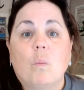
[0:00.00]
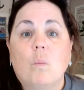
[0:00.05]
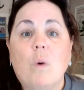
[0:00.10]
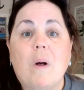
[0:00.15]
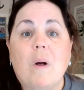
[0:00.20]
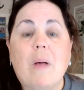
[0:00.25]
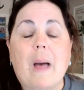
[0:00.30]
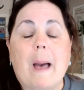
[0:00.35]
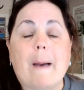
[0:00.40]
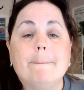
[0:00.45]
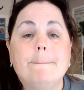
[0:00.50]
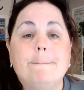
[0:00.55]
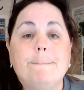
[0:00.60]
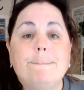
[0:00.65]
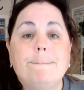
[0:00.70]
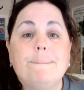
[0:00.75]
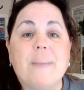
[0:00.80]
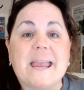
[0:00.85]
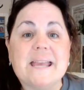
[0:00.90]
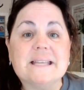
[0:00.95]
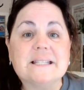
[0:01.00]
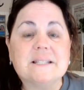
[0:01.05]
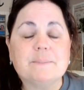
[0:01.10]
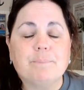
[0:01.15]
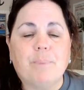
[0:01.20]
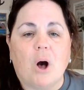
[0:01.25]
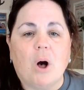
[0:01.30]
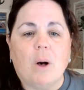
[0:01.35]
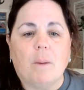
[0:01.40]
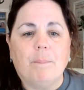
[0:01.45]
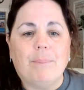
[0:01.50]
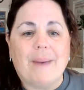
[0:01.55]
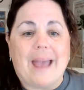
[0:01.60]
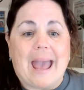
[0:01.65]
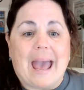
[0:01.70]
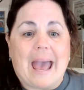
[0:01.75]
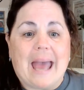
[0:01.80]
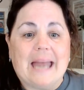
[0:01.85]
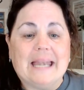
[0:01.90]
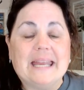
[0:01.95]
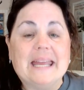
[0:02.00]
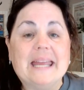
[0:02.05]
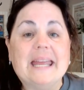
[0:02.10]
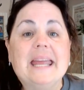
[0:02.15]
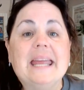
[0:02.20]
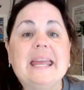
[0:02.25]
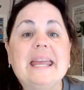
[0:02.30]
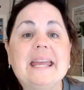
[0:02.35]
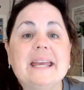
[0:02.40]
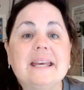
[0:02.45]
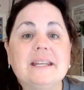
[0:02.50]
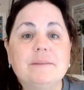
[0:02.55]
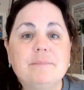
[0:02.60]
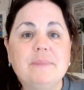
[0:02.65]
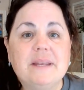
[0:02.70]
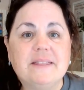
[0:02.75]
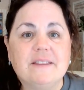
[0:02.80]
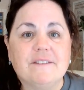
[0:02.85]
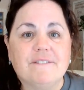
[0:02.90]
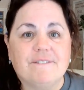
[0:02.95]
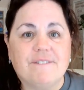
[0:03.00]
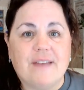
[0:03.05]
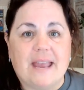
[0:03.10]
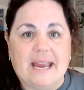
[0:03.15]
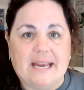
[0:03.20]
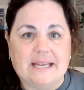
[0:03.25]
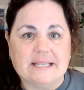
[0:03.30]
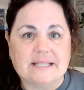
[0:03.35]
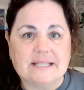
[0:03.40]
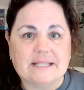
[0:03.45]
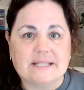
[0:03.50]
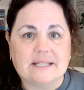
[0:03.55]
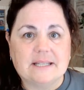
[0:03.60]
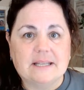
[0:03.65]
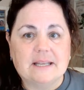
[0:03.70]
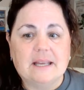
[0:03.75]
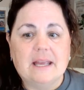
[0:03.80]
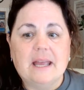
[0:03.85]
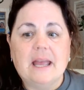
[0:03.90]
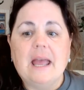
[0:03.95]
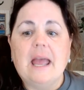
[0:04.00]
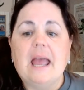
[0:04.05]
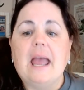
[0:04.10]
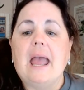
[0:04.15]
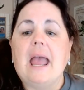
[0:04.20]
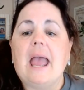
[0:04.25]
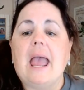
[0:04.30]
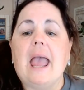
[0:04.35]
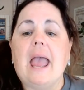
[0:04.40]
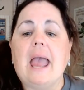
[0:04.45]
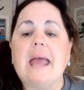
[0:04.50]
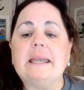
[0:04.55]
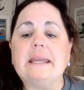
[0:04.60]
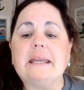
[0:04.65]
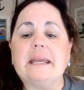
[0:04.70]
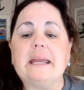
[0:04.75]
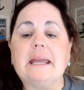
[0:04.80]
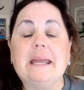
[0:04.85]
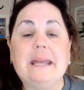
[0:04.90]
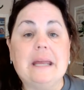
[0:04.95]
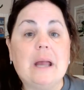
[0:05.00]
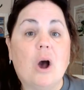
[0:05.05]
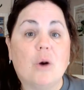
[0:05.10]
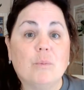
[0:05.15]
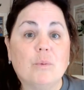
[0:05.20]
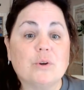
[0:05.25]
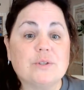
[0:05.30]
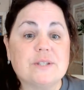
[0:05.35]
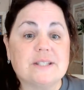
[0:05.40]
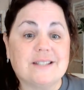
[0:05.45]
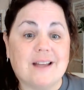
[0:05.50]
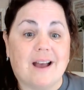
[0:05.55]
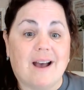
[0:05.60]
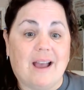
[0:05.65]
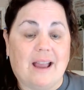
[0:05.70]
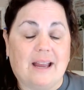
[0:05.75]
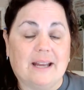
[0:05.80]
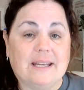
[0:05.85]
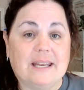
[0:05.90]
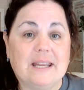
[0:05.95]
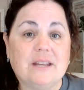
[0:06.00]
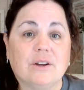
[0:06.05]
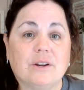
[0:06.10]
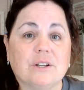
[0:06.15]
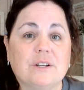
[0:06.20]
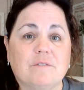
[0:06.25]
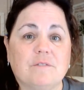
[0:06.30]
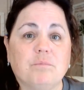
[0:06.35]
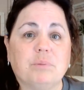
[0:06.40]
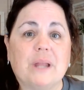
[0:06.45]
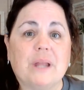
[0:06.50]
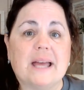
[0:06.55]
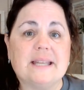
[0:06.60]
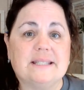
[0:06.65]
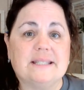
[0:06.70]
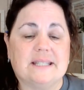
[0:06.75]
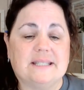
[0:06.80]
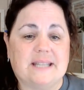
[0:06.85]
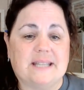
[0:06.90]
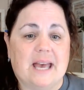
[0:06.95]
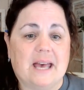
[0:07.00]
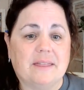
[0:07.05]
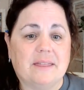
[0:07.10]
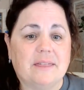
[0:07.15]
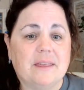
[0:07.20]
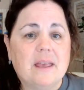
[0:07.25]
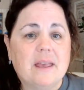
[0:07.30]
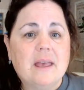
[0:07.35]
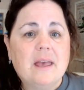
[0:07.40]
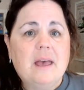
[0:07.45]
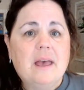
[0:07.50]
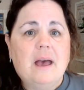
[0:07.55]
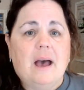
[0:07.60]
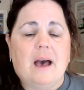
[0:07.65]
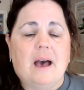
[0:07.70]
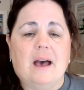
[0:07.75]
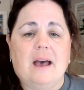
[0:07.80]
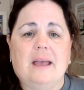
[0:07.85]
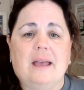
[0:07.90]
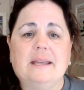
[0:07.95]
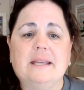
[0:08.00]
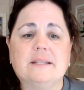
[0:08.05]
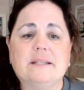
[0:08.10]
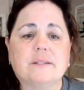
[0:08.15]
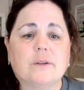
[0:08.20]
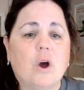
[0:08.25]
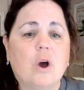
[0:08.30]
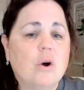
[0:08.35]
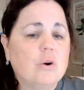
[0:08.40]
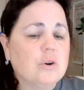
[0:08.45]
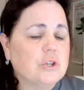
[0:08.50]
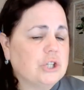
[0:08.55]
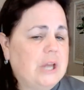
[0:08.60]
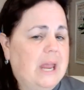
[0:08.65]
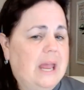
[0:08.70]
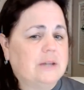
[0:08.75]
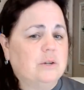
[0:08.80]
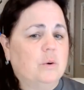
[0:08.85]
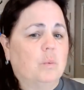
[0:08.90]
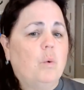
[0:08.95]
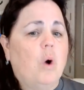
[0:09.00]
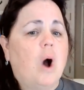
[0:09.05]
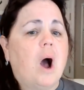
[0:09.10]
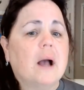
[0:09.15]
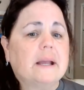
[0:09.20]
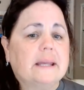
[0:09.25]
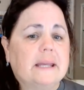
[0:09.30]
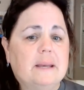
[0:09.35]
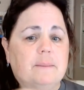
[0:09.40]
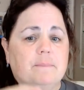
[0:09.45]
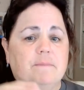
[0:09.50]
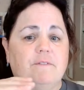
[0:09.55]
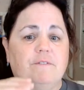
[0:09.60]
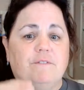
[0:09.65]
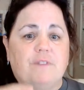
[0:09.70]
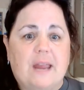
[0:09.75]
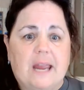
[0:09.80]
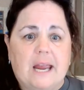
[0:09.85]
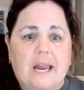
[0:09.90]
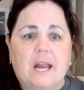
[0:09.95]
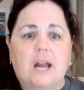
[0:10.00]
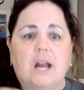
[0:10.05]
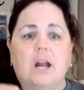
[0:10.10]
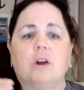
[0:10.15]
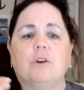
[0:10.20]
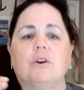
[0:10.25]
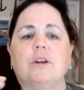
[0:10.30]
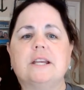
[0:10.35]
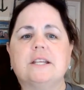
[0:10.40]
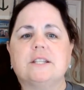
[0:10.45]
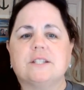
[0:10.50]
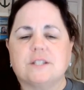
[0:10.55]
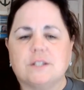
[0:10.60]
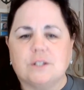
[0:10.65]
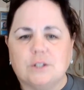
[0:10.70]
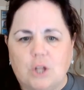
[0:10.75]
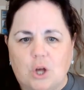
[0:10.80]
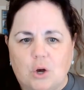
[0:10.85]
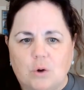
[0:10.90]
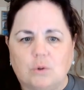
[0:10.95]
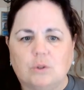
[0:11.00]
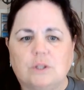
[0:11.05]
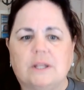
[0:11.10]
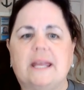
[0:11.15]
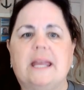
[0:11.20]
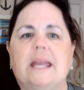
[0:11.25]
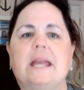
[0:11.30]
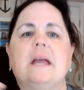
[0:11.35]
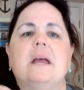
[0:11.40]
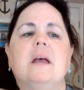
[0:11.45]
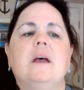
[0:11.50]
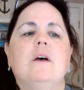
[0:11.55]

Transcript: Well, a baseball bat hit him in the face and he almost died. He could have bled to death. His coach had to walk him very slowly